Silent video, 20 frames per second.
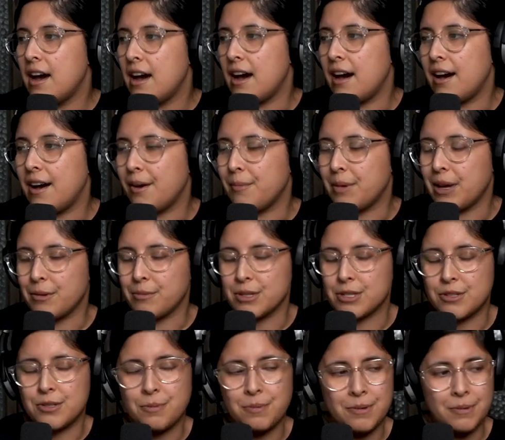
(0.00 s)
um, i was
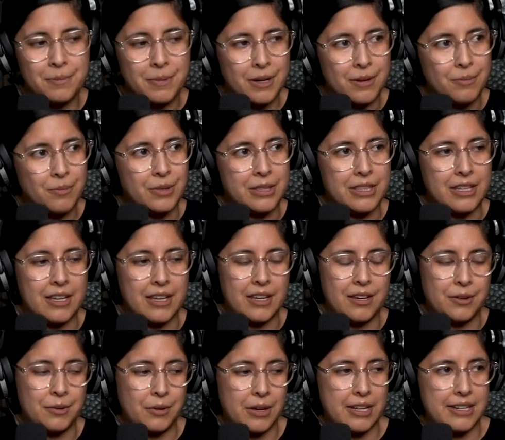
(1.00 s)
super bummed when
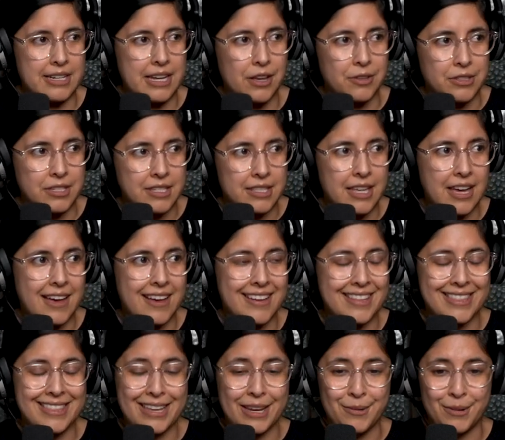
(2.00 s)
they announced
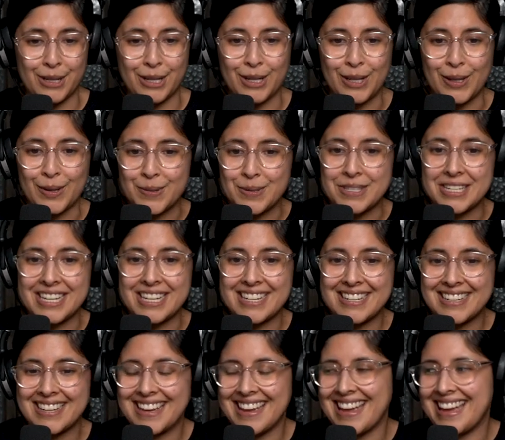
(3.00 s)
that they were
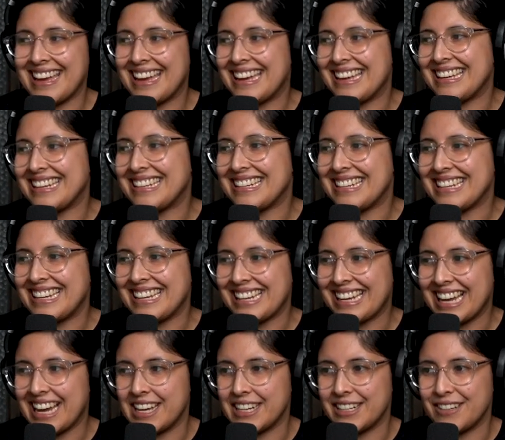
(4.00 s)
closing and it
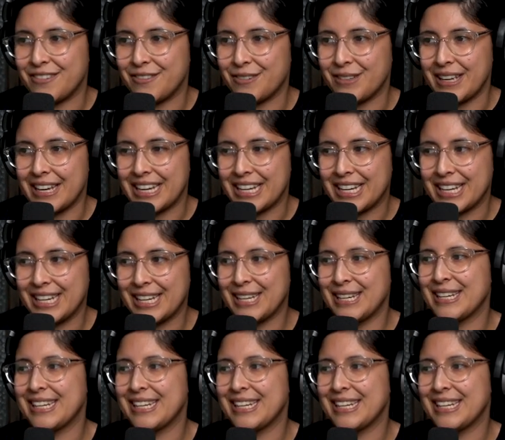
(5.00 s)
kind of like